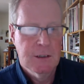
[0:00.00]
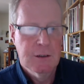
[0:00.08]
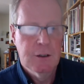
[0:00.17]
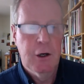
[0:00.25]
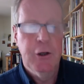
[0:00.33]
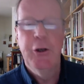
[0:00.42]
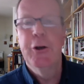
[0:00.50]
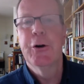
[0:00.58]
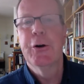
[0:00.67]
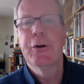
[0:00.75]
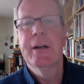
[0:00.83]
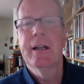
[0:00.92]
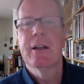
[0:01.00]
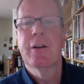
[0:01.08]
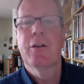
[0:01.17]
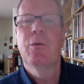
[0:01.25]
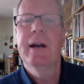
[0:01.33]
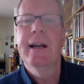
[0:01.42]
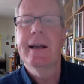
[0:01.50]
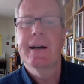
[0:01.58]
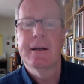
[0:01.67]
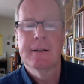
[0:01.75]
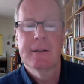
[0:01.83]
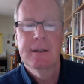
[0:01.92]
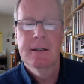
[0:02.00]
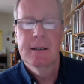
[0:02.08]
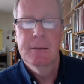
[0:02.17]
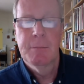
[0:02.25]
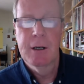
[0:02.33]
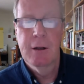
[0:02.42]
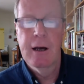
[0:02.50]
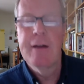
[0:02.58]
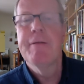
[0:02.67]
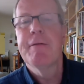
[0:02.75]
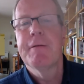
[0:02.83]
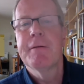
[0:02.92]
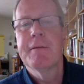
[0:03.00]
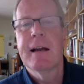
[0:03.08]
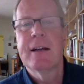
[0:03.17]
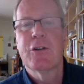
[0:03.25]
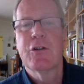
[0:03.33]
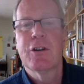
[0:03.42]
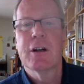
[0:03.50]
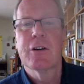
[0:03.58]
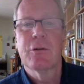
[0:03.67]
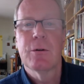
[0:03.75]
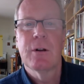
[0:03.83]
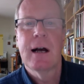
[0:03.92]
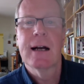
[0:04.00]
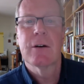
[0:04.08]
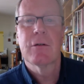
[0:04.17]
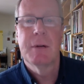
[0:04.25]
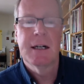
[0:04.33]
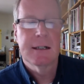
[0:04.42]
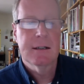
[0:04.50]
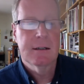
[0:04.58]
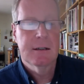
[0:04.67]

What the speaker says: A Year in Lithuania, My Life as a Sexual Acrobat.